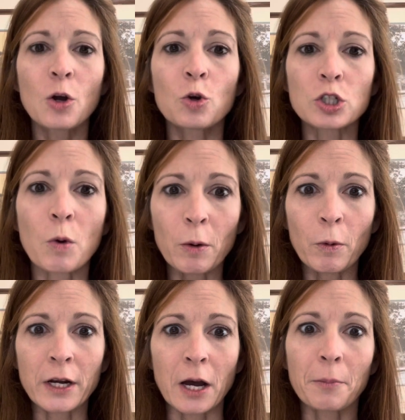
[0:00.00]
So what
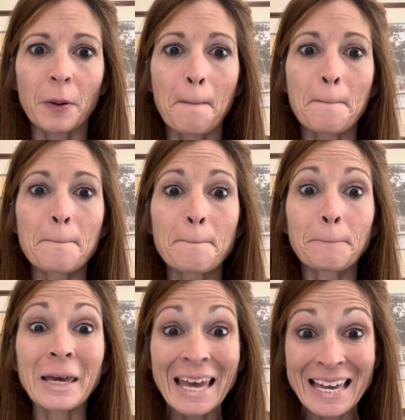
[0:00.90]
went up?
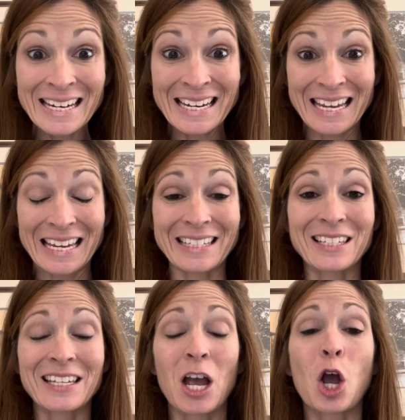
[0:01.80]

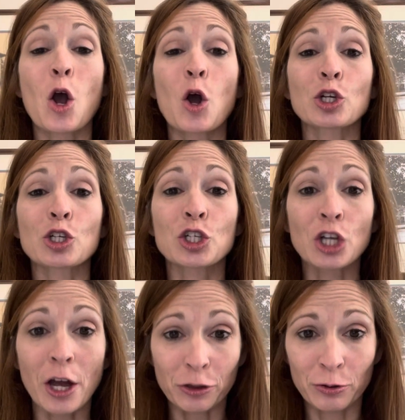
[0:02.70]
Pendings
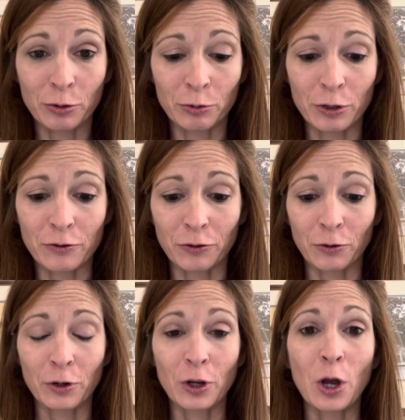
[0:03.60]
shot through the roof.
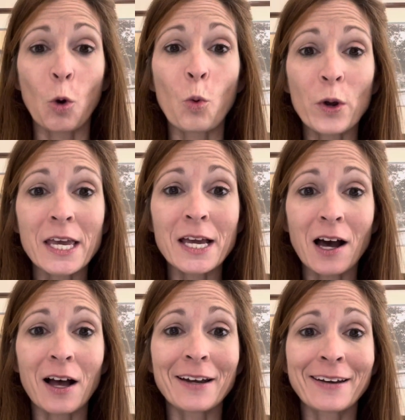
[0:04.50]
We
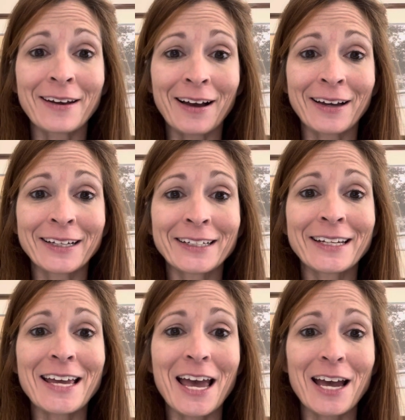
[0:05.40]
got
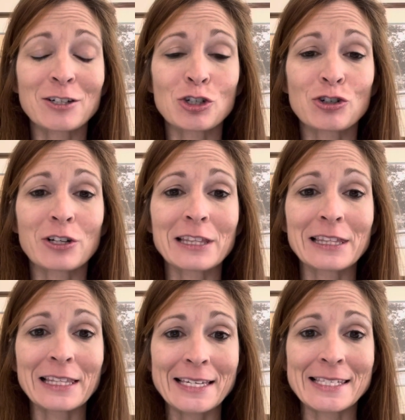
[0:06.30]
90 extra
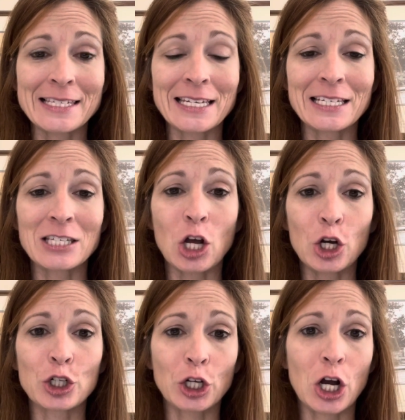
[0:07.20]
listings
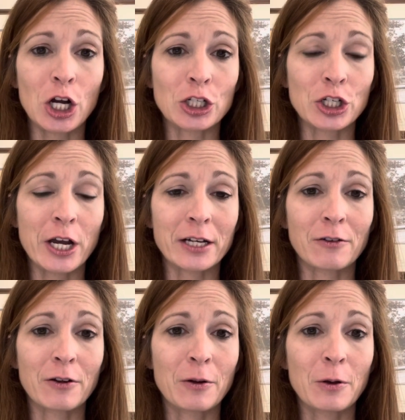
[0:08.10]
under contract
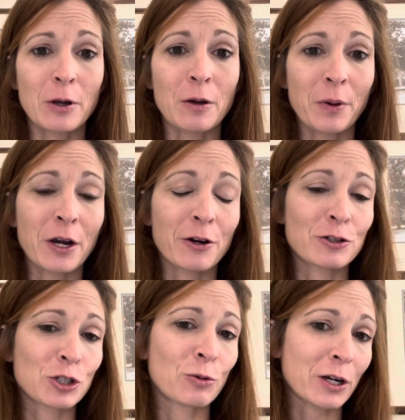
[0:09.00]

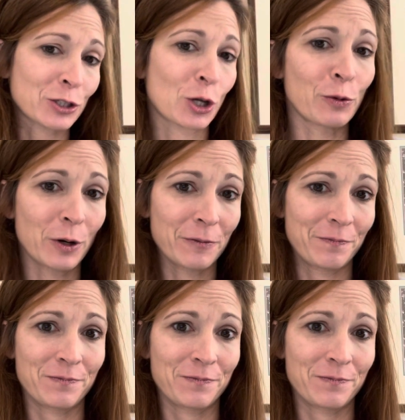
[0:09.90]
compared to October.